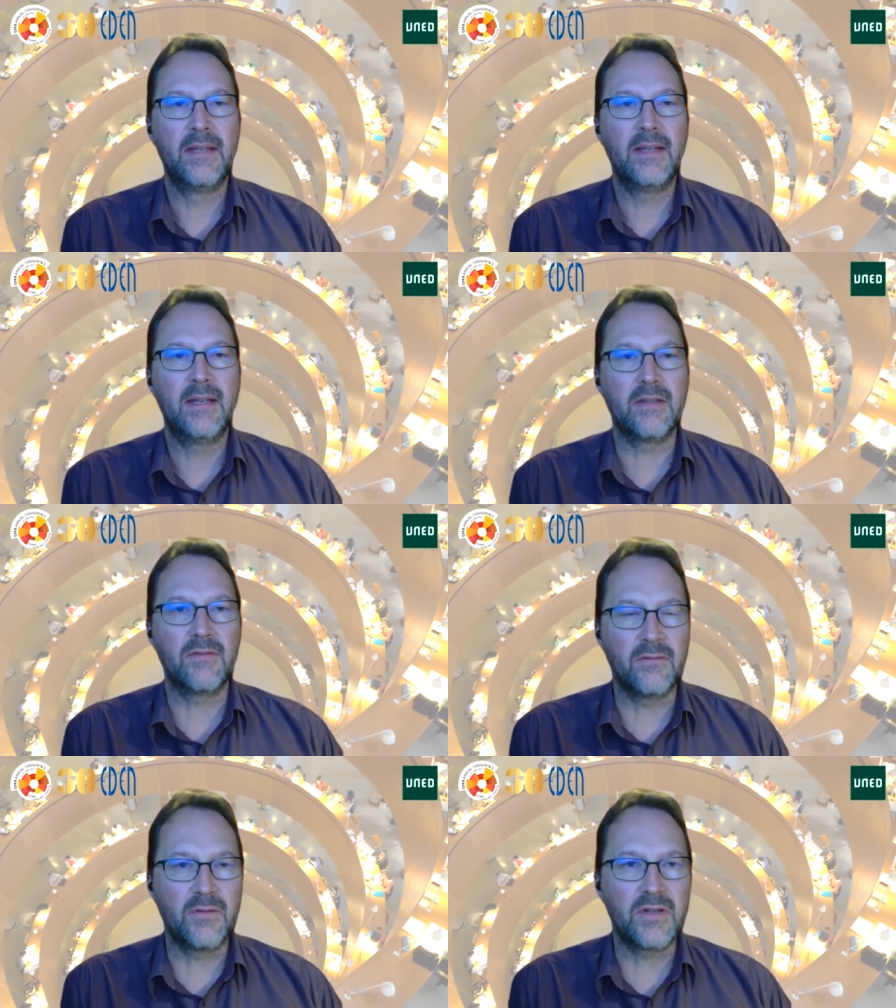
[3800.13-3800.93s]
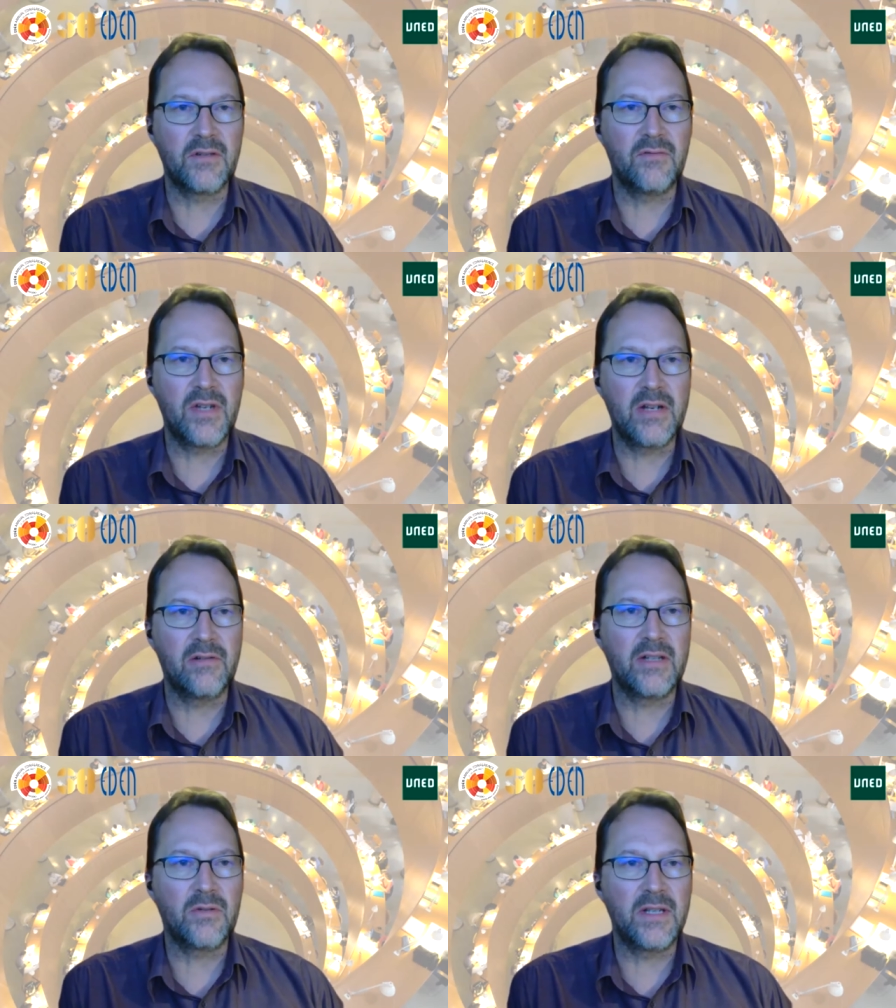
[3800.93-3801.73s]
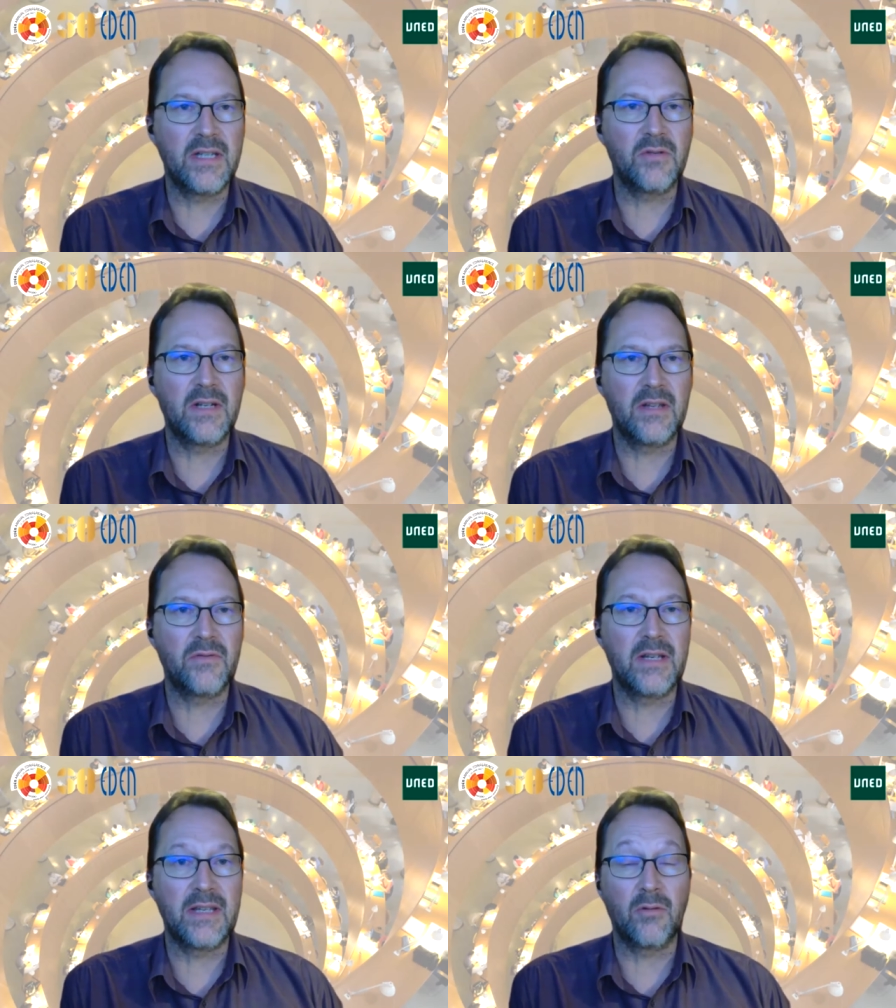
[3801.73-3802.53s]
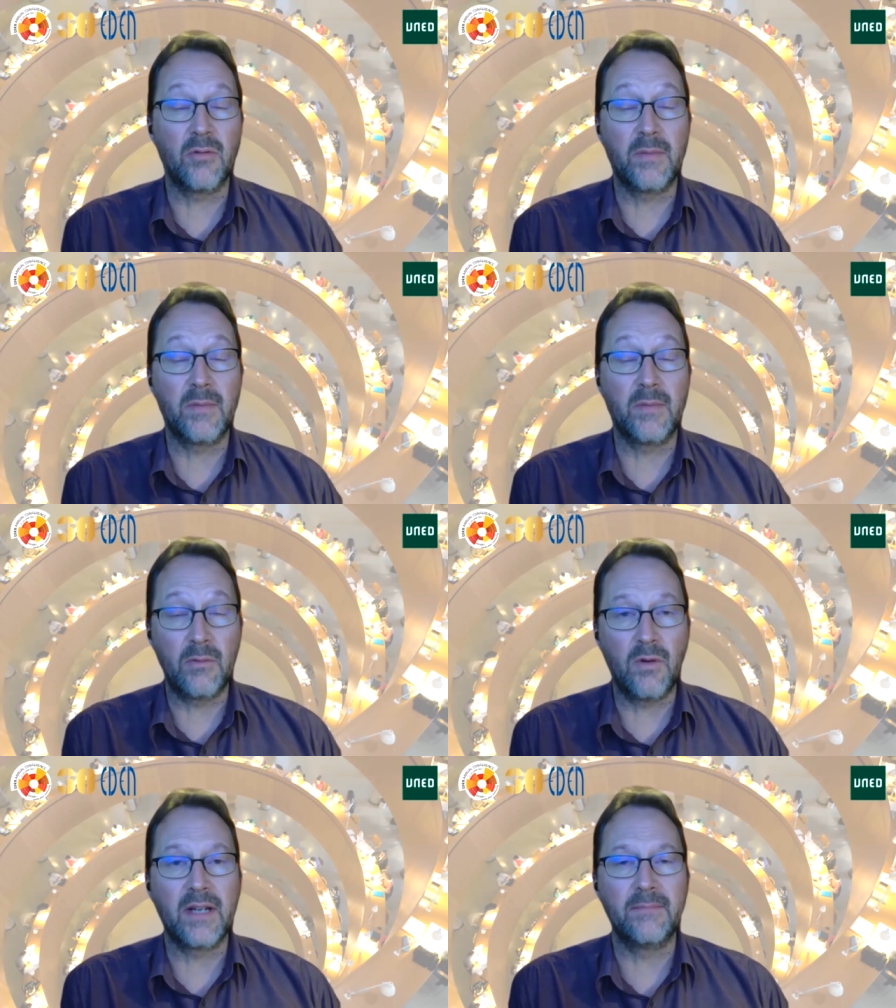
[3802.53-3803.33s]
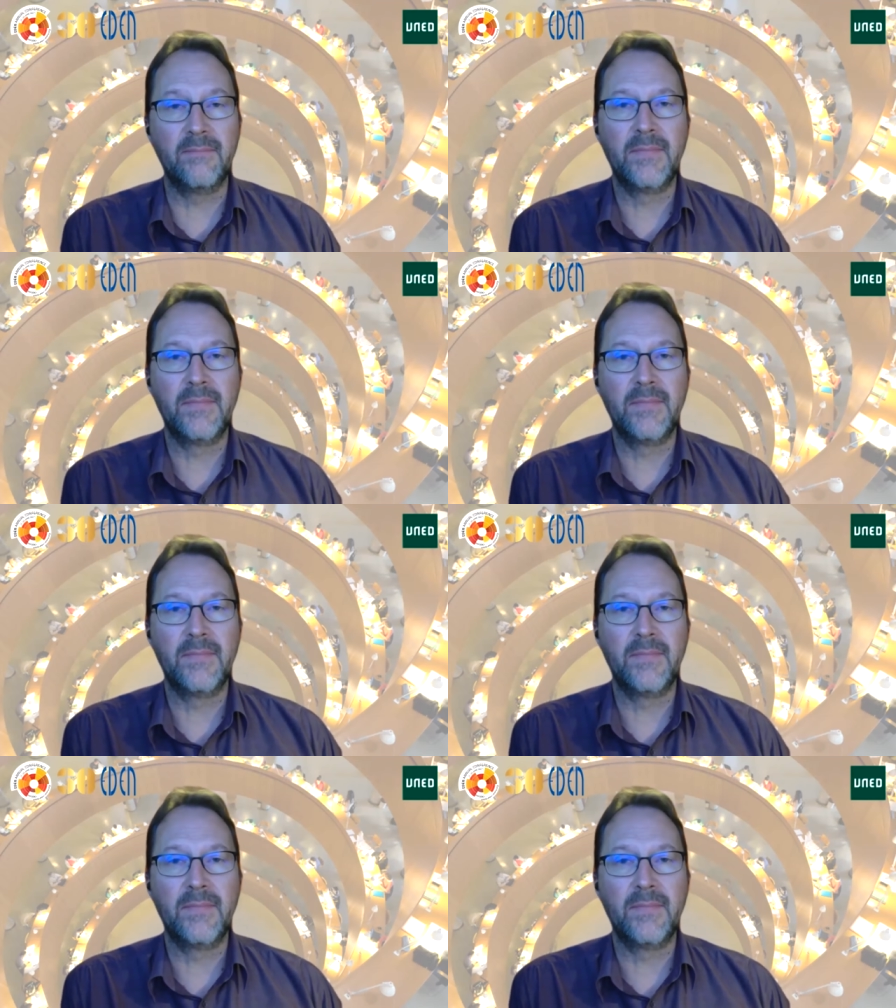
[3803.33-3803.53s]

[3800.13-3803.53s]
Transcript: As of the 1st of January 2023, there will be one.